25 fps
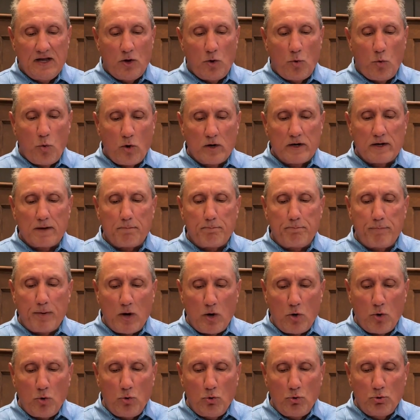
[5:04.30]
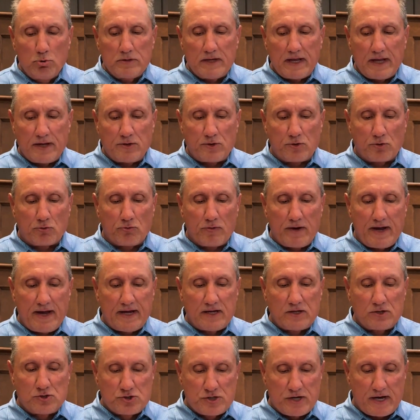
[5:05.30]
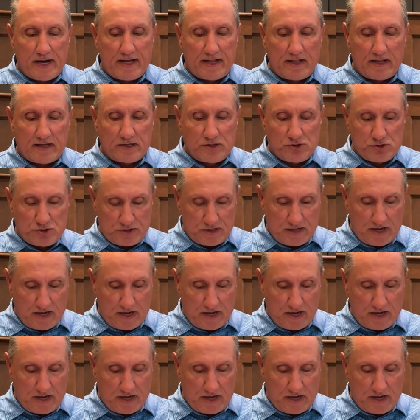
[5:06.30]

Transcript: What a bold and direct challenge